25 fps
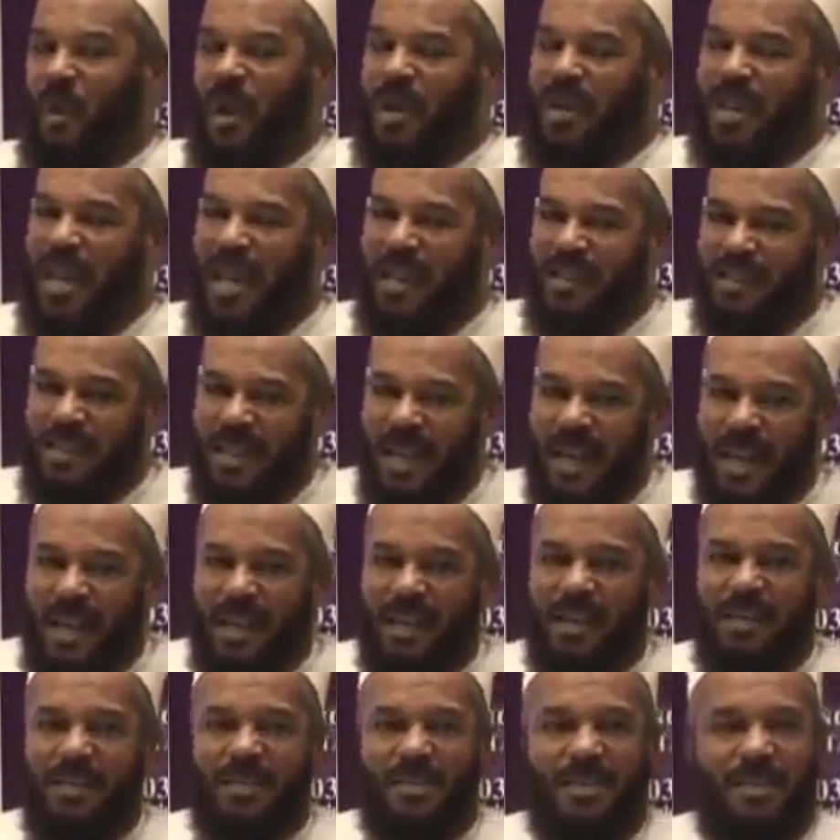What that
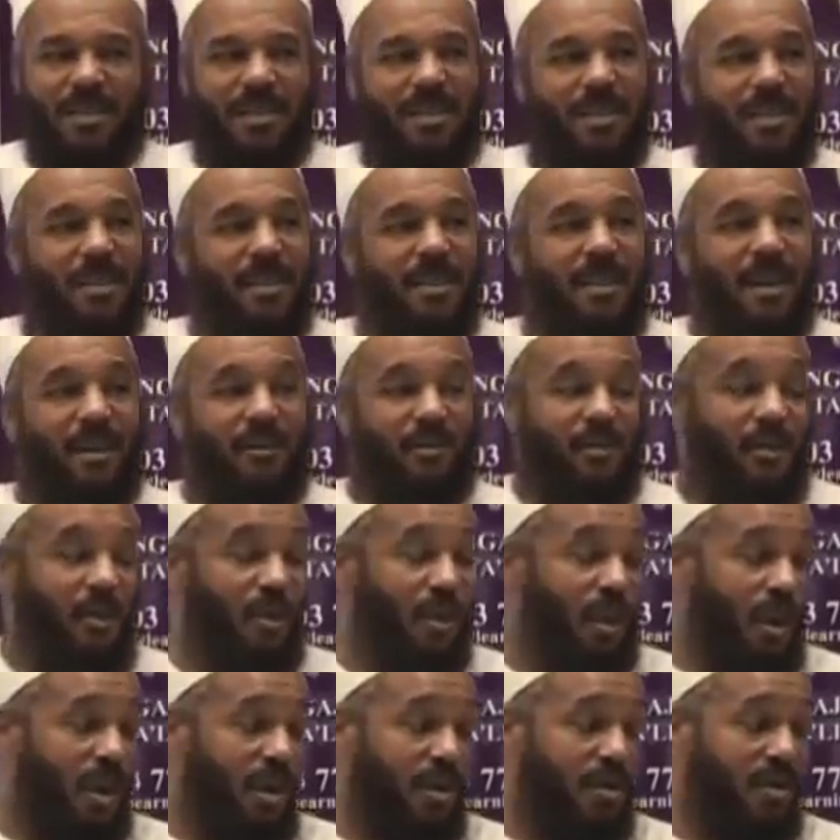does, of
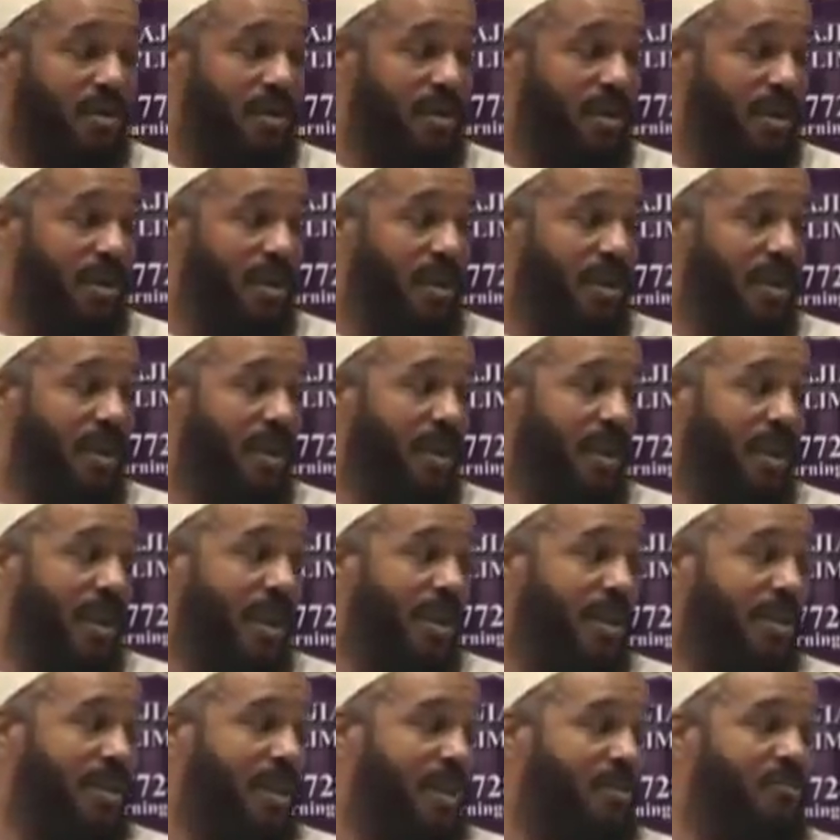course,
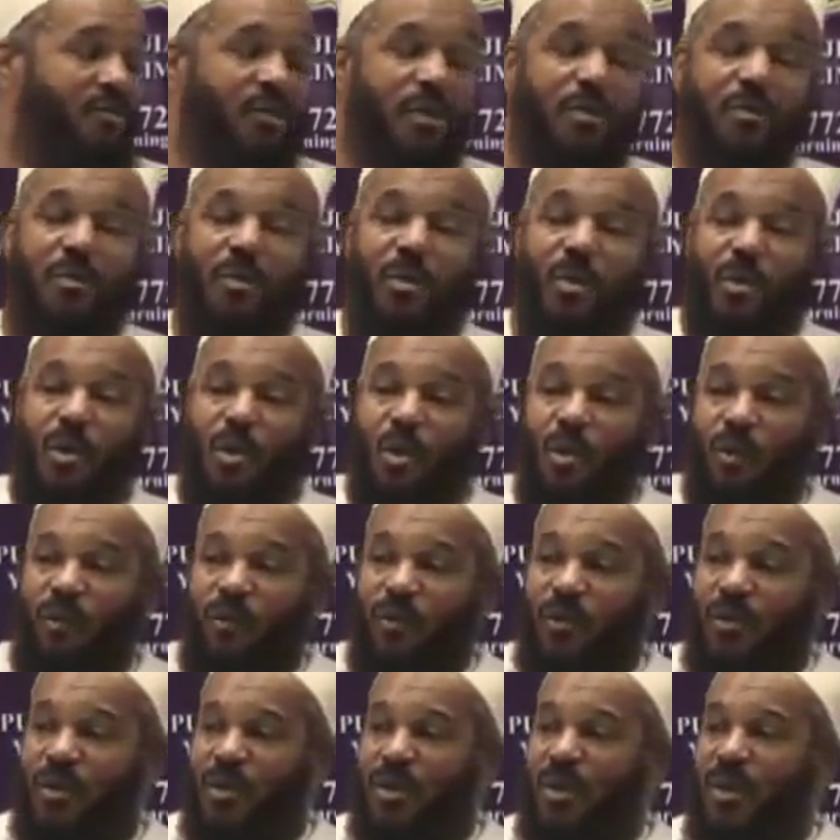is it
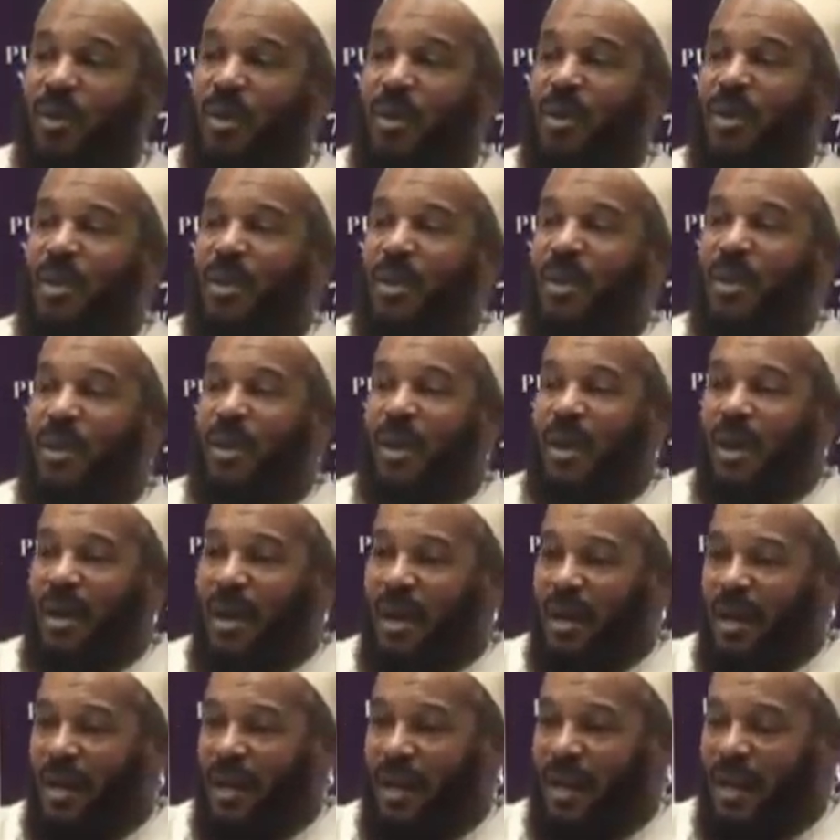removes
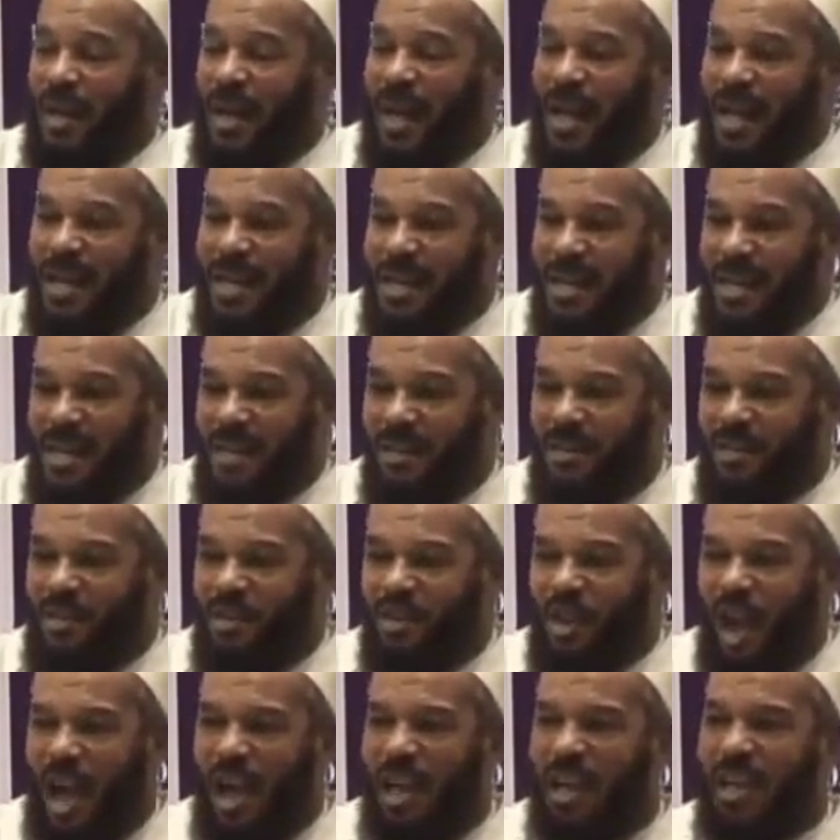any
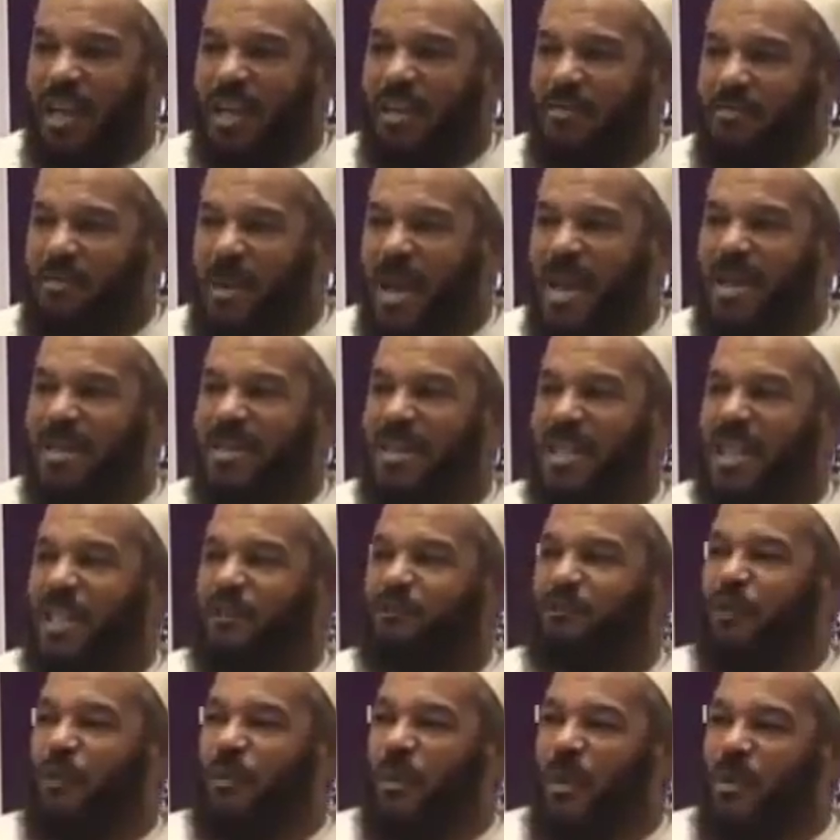solid
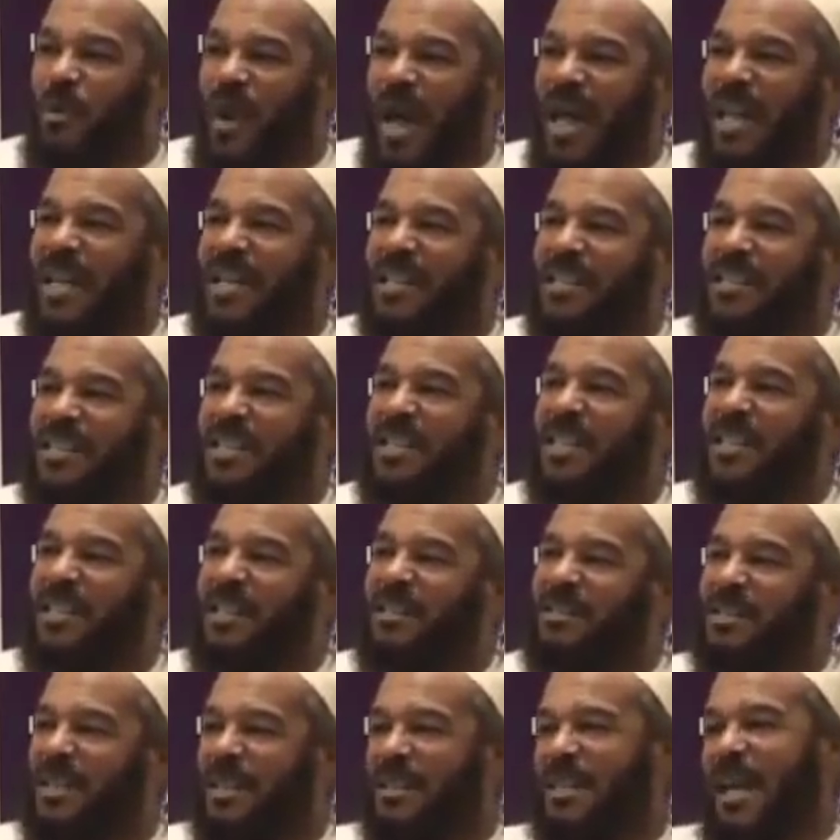basis for morality
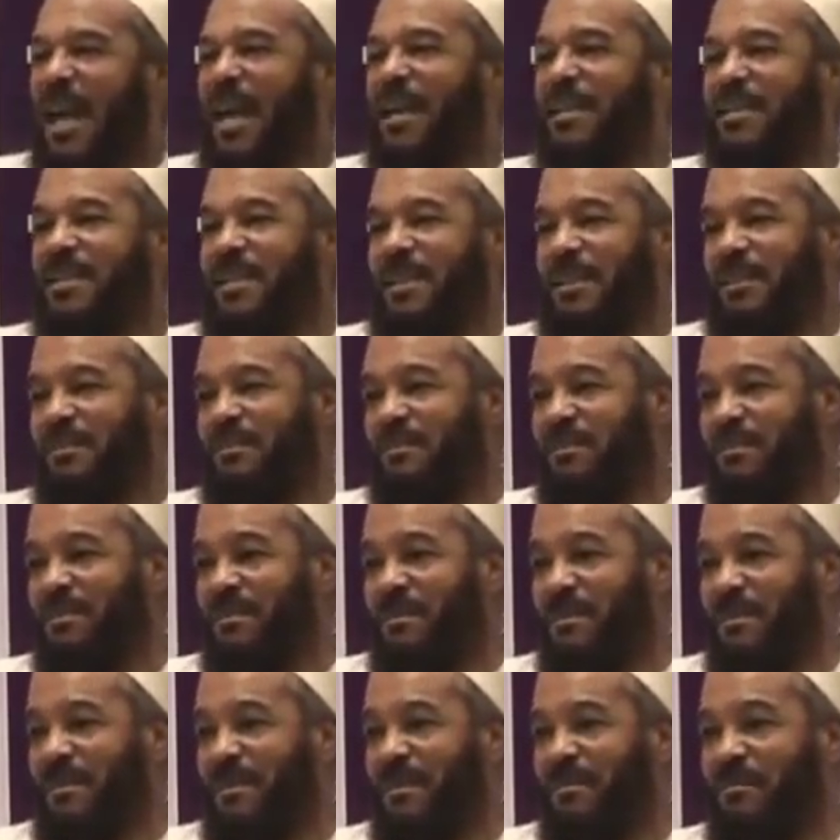in the society.
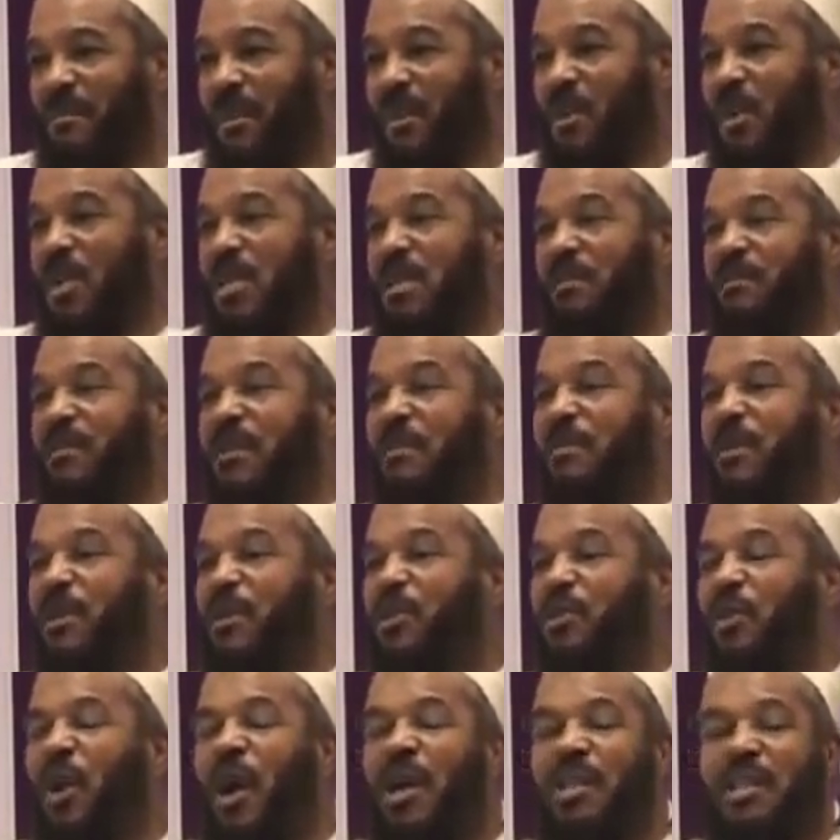Because if the
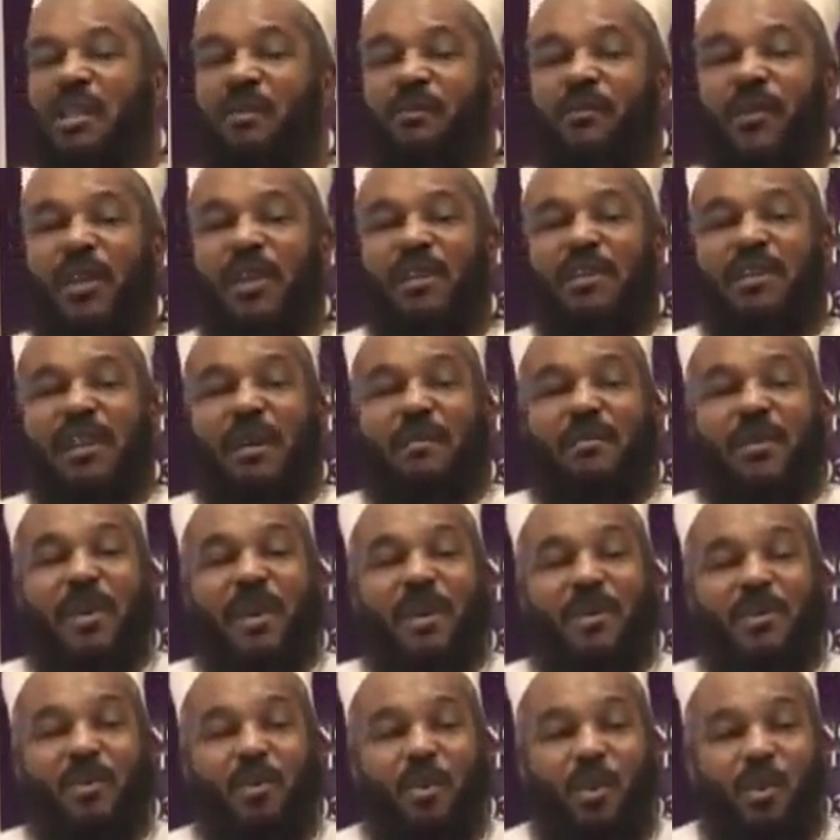majority feels
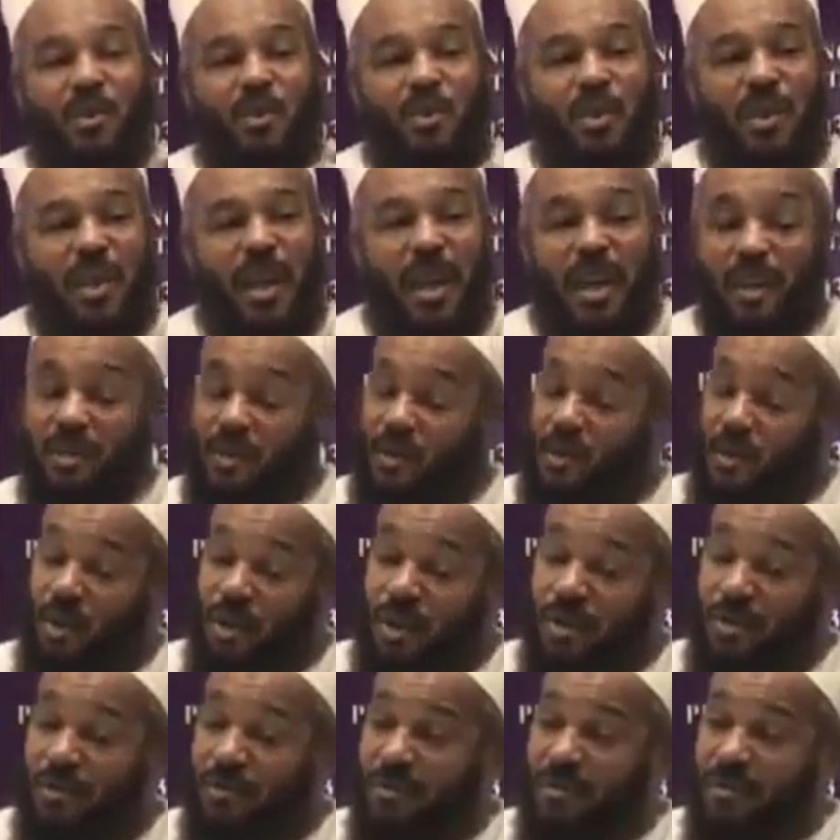something is good today, it's
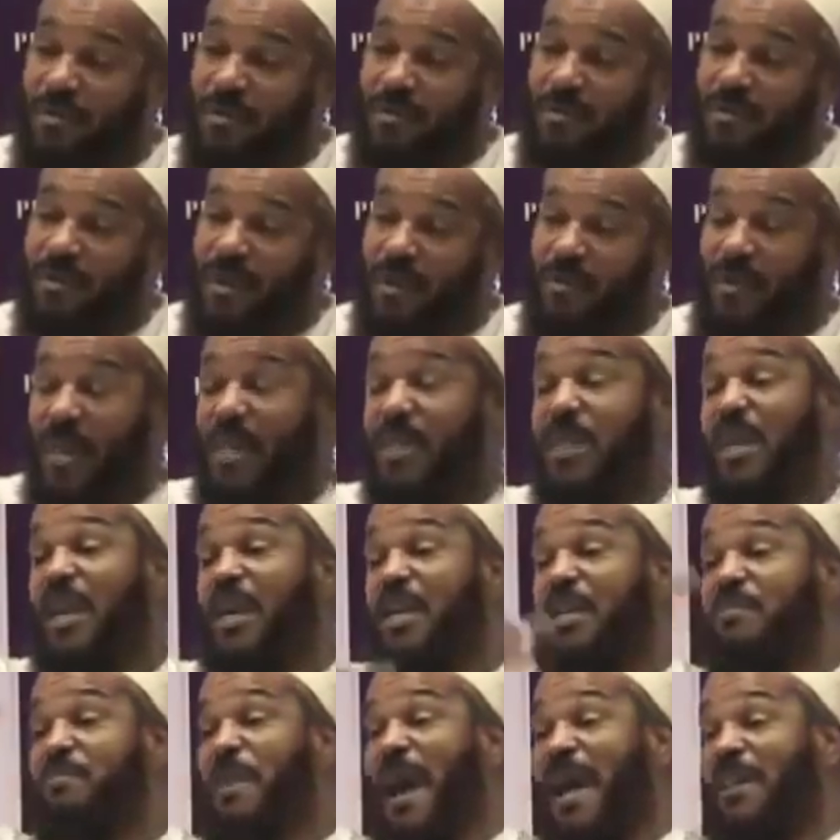good. If they
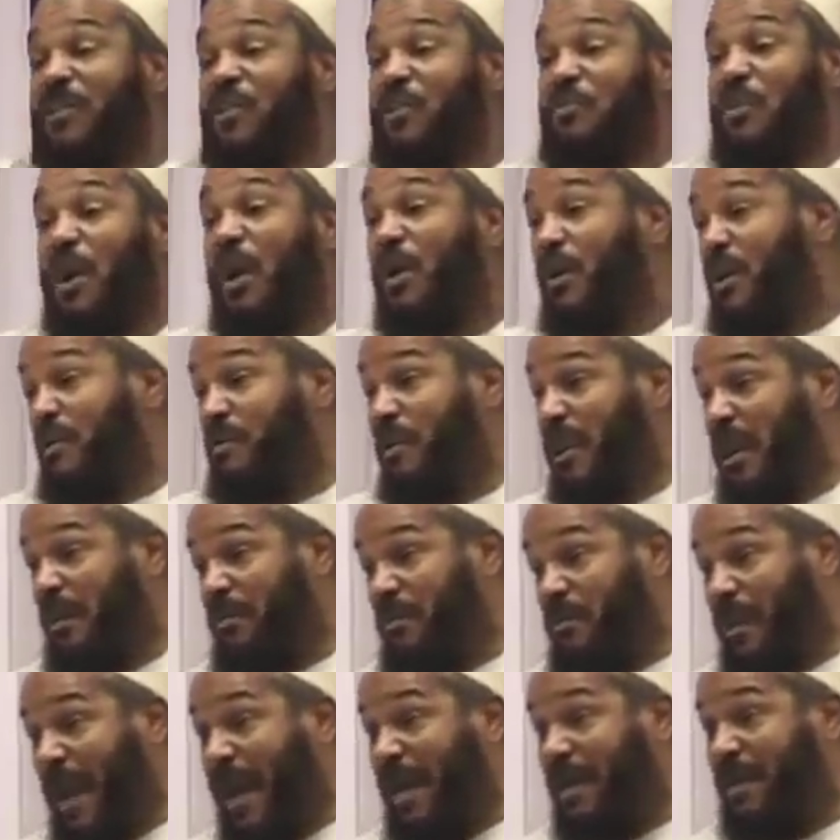think it's bad tomorrow, it
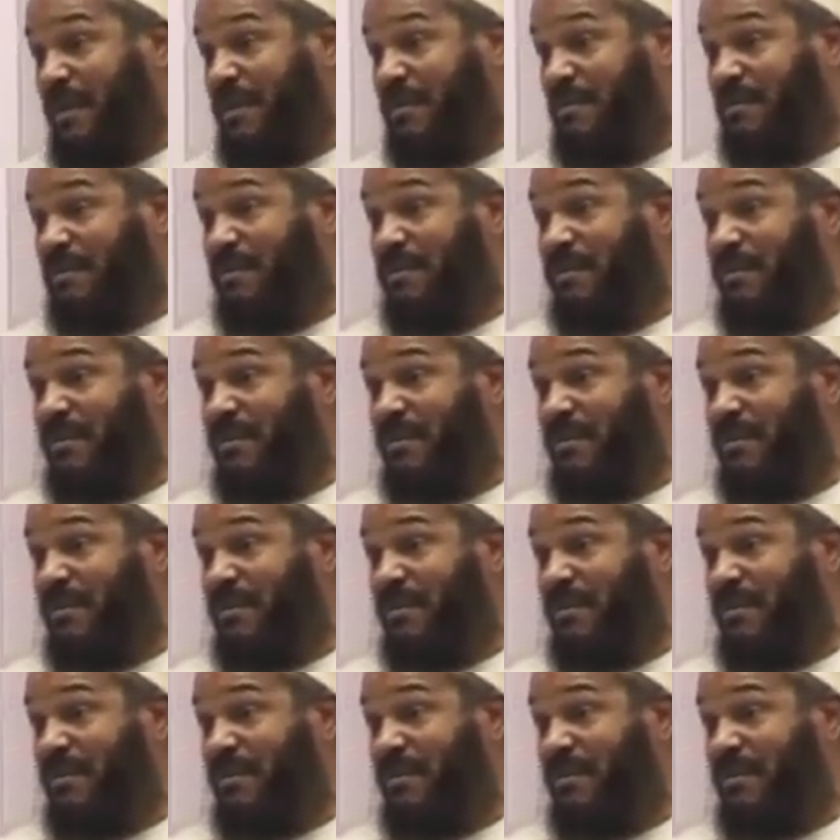becomes bad.